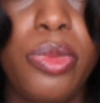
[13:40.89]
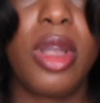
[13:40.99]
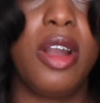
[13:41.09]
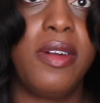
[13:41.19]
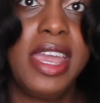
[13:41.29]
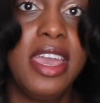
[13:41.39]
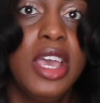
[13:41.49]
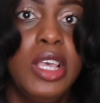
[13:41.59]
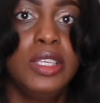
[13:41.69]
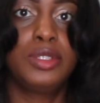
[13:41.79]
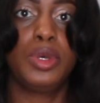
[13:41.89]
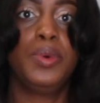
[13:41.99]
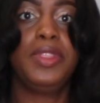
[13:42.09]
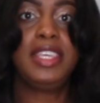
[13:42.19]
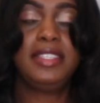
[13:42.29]
All right,
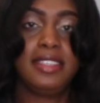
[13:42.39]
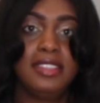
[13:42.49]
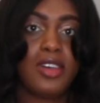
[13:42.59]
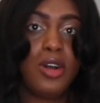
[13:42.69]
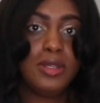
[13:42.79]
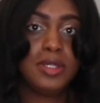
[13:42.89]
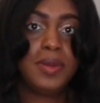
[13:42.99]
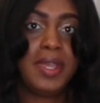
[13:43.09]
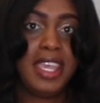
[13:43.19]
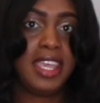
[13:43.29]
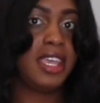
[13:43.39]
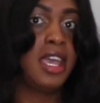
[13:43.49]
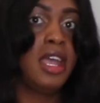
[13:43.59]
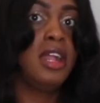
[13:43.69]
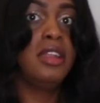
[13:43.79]
so this is also
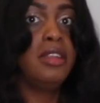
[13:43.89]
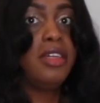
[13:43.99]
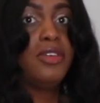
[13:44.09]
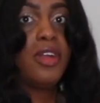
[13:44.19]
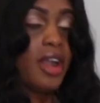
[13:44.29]
another